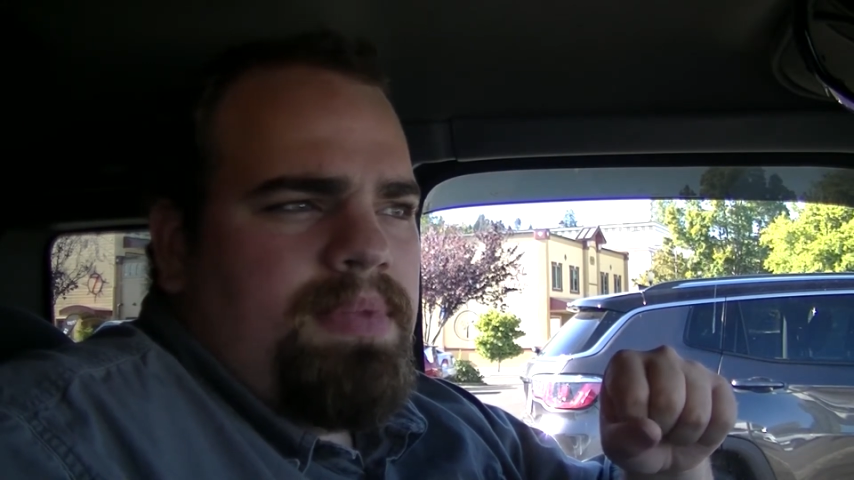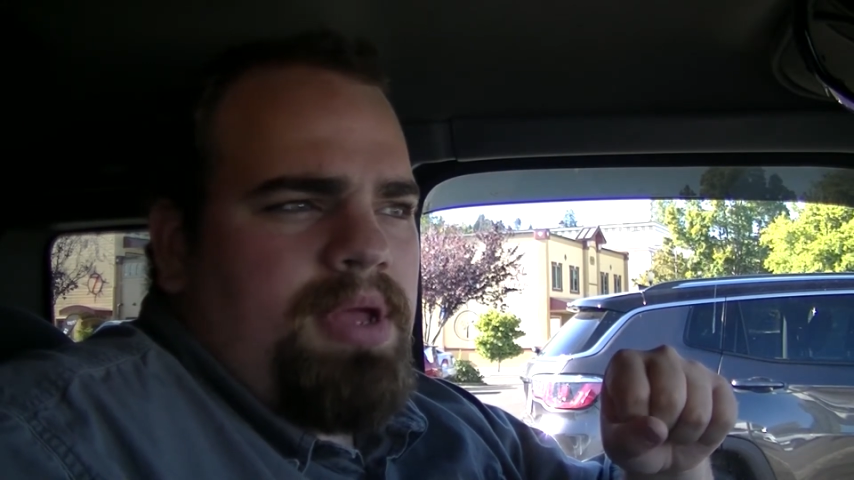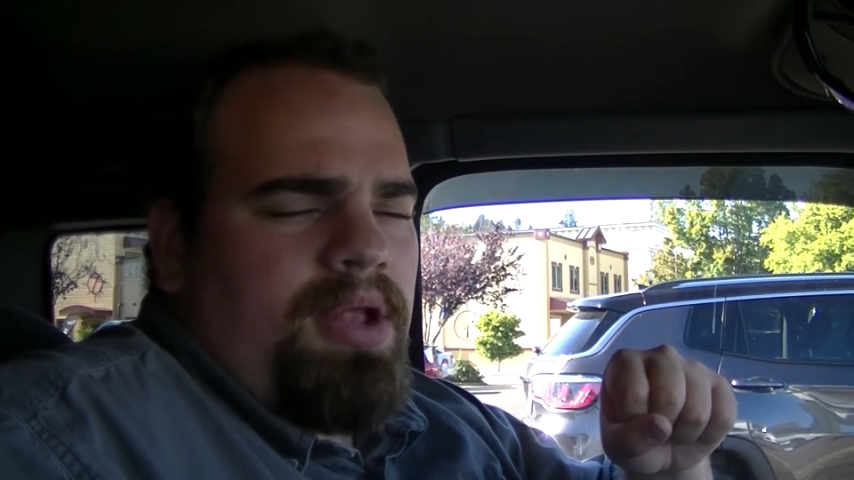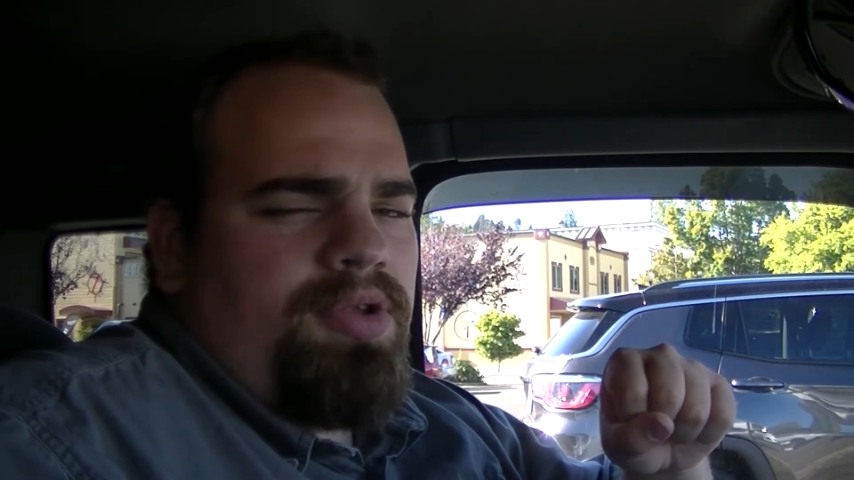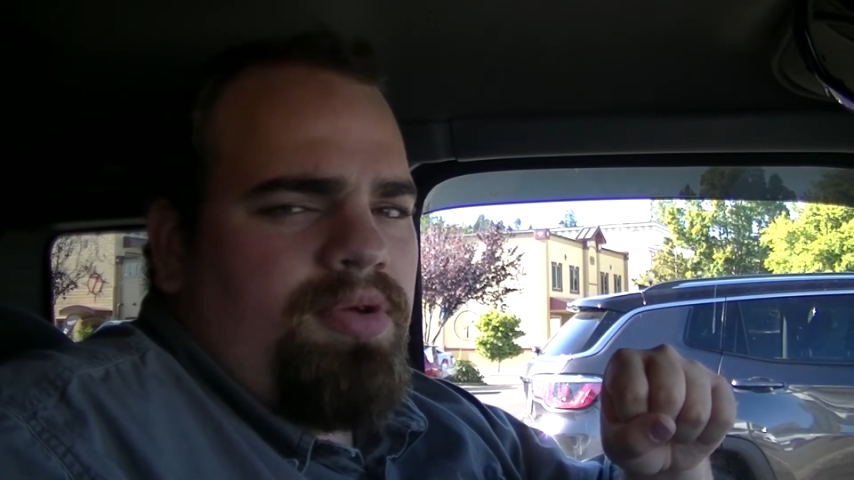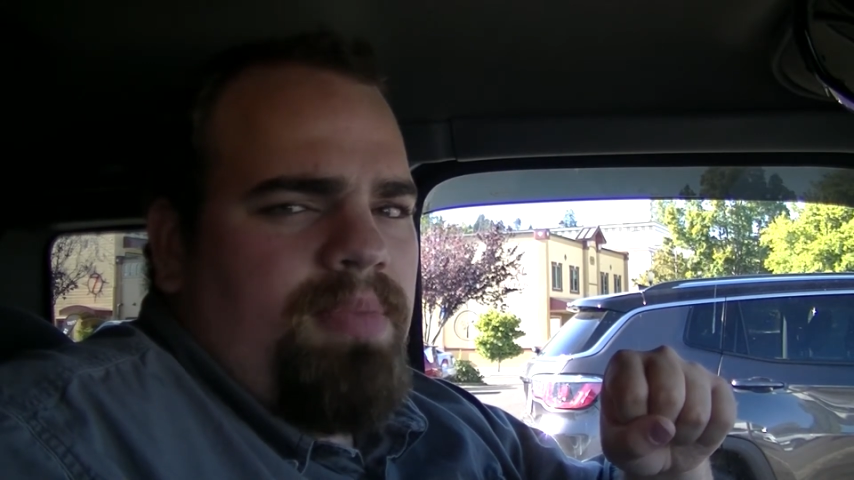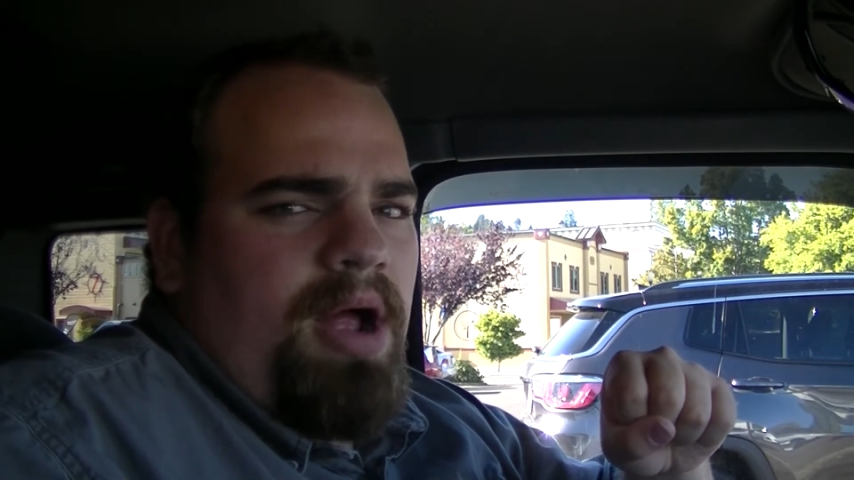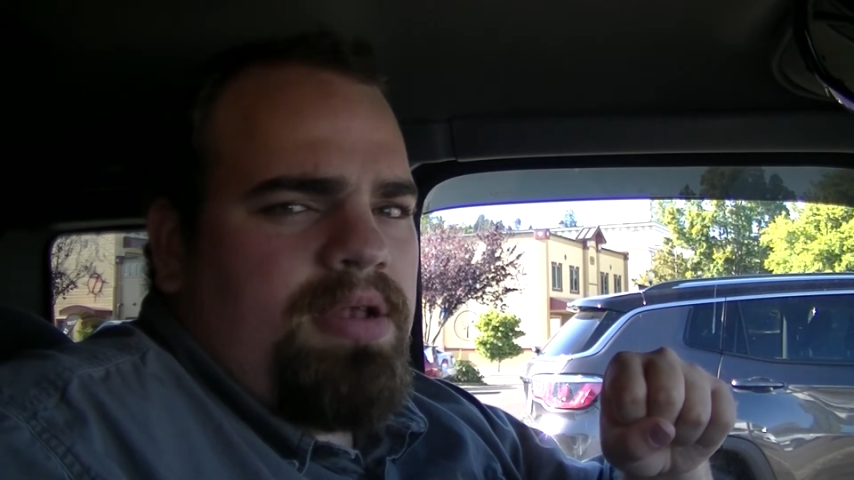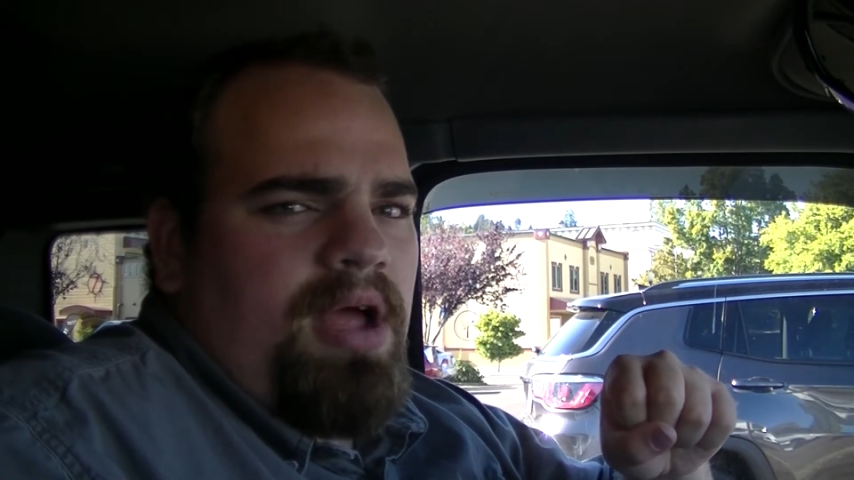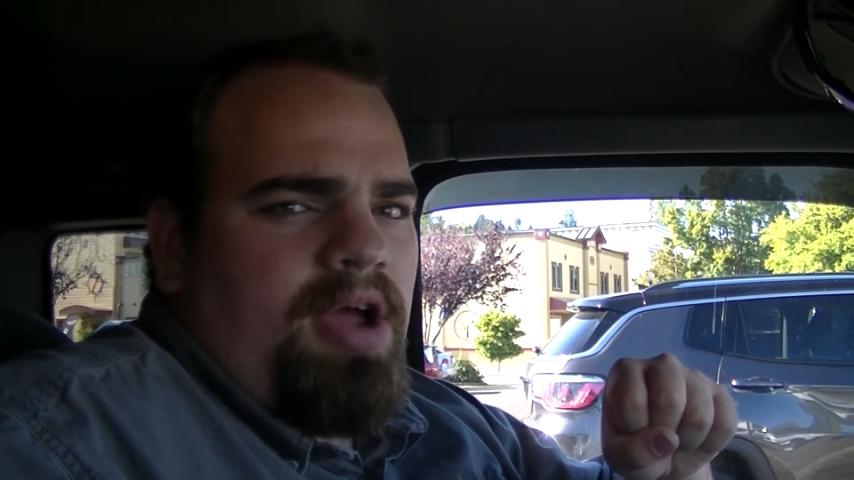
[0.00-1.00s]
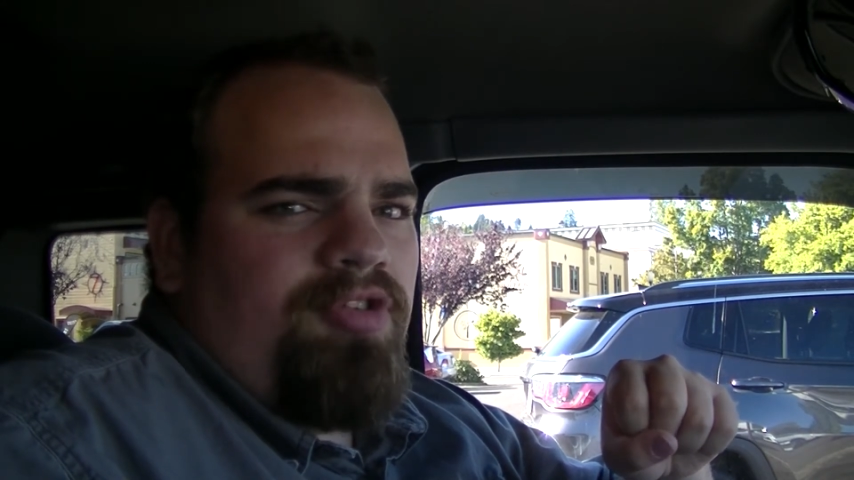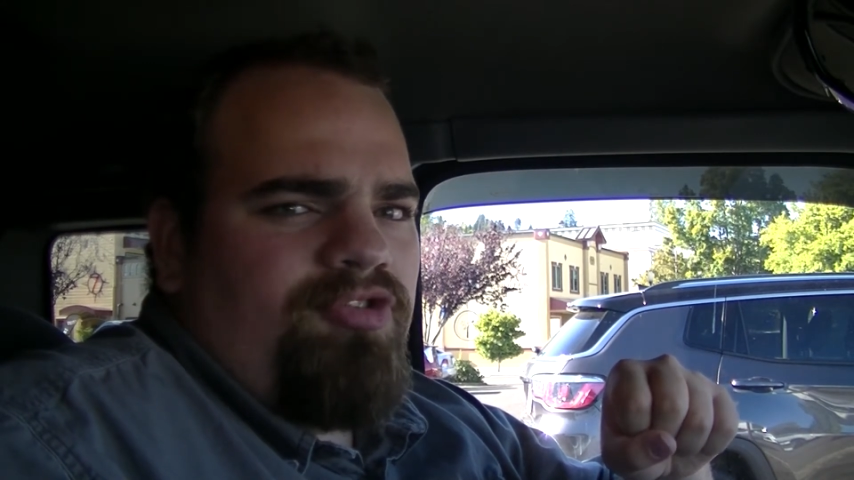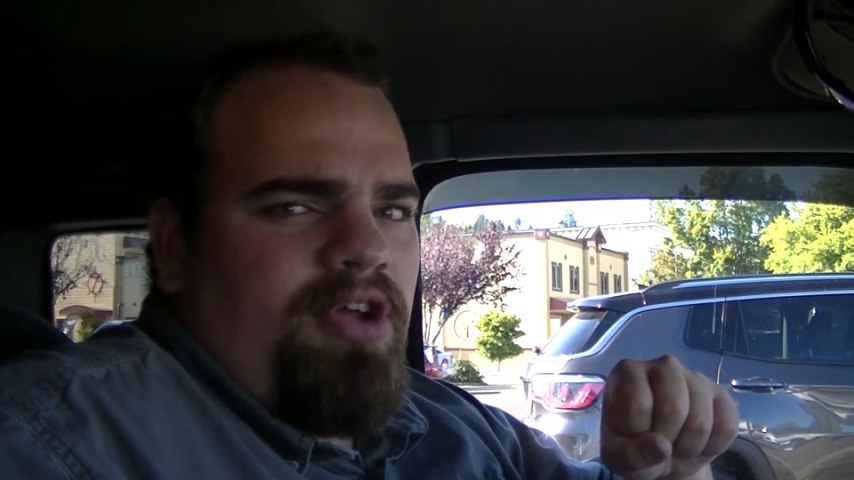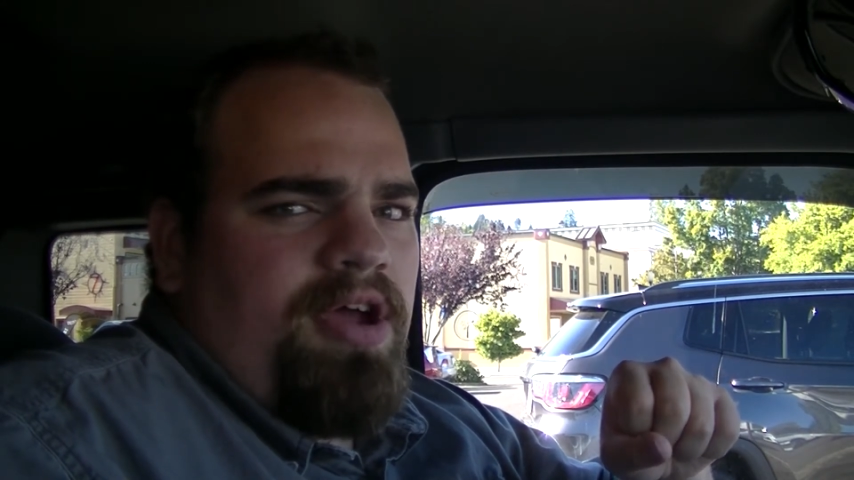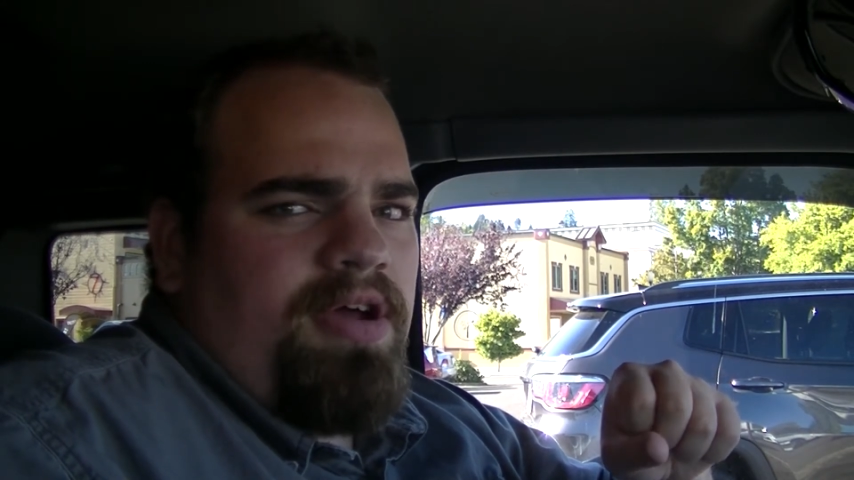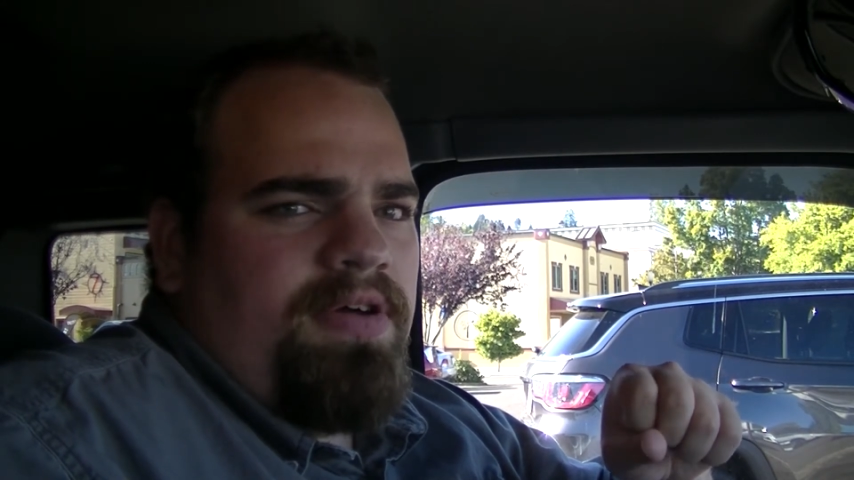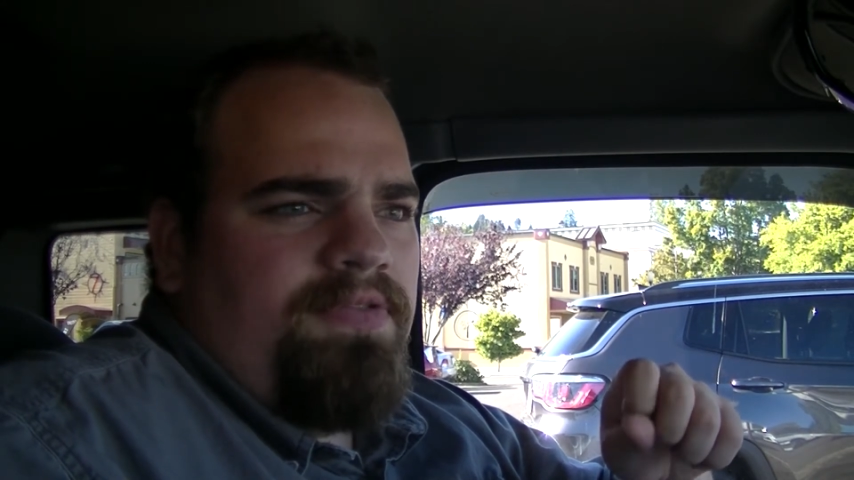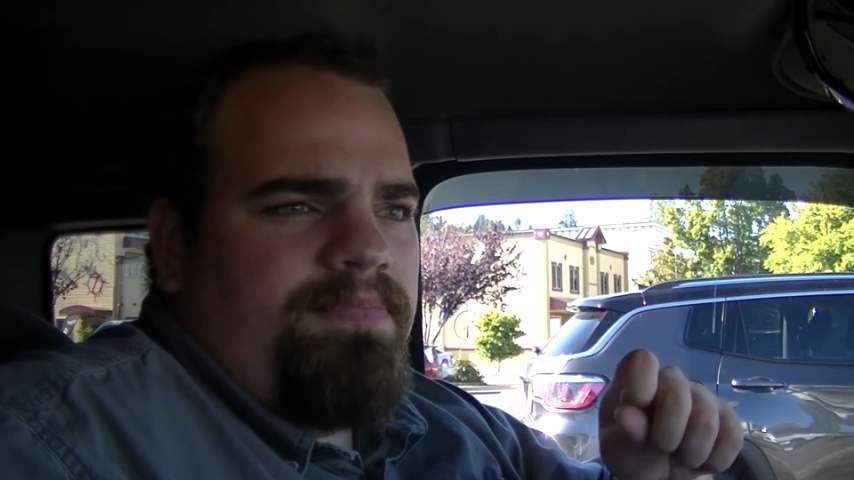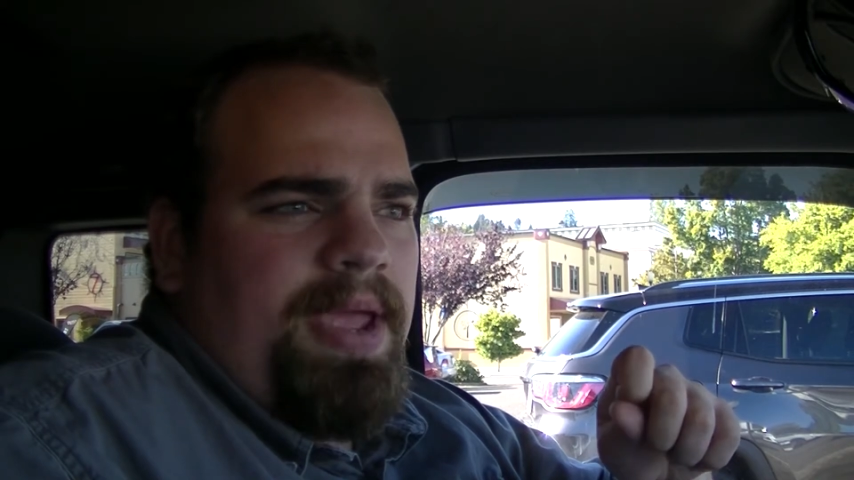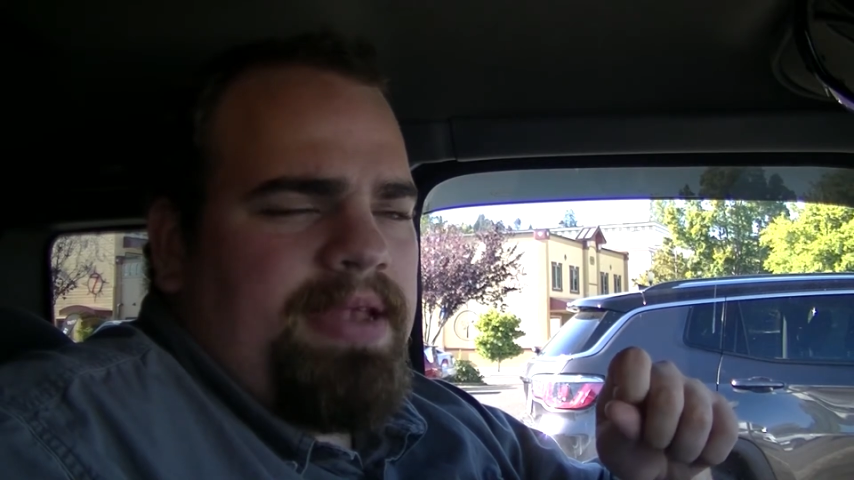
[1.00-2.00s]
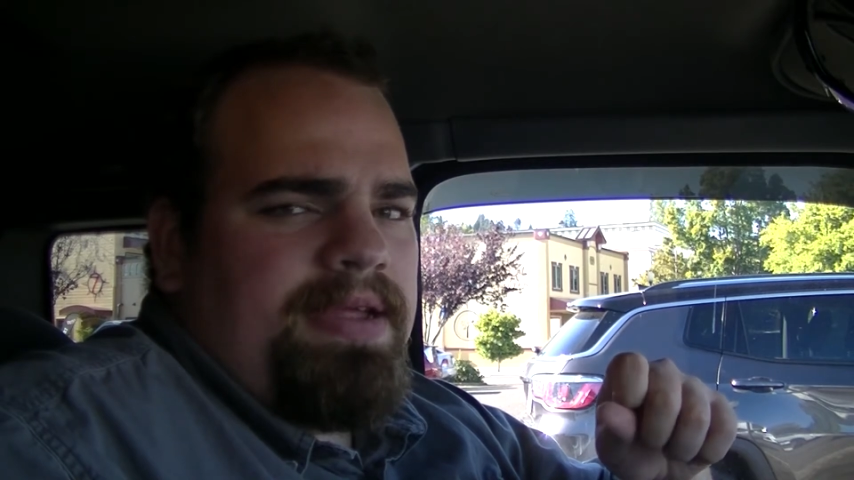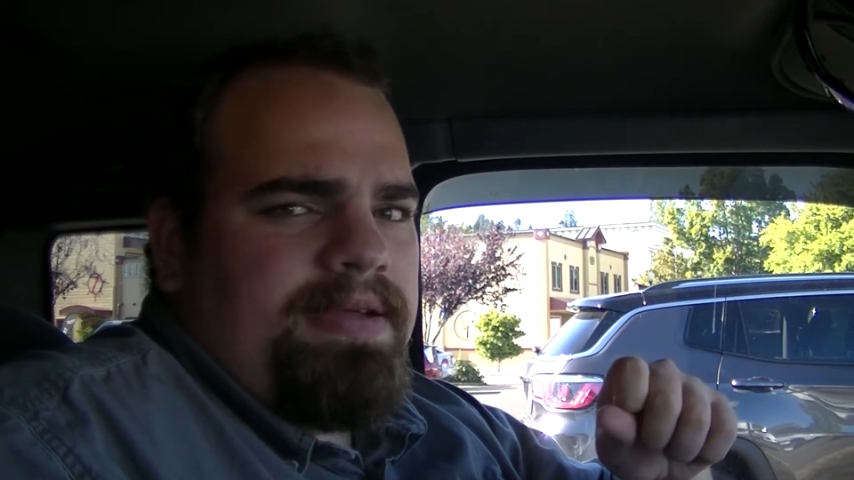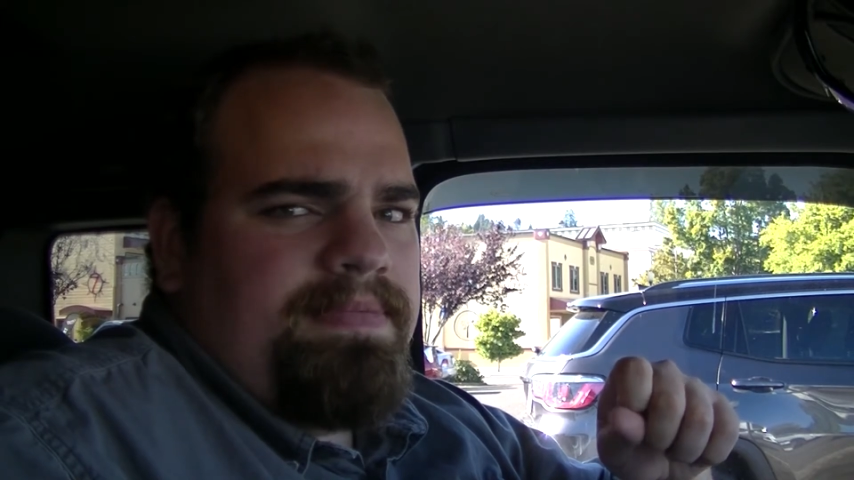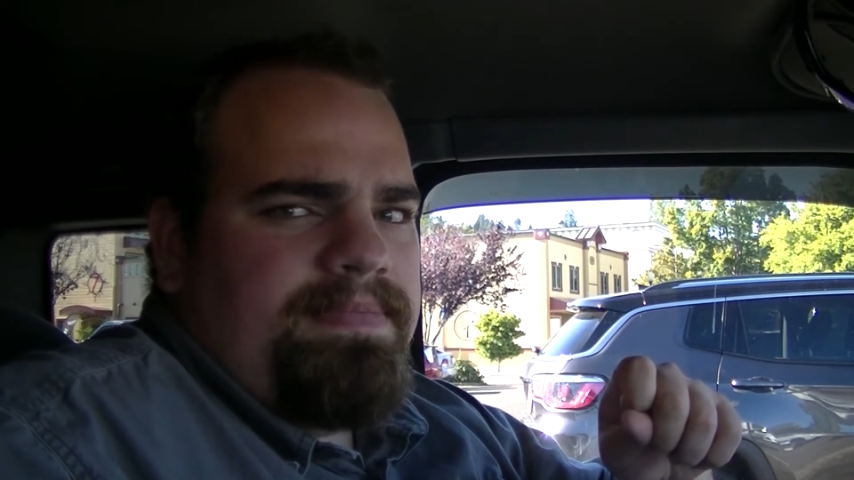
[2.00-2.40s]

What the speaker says: montage of painting.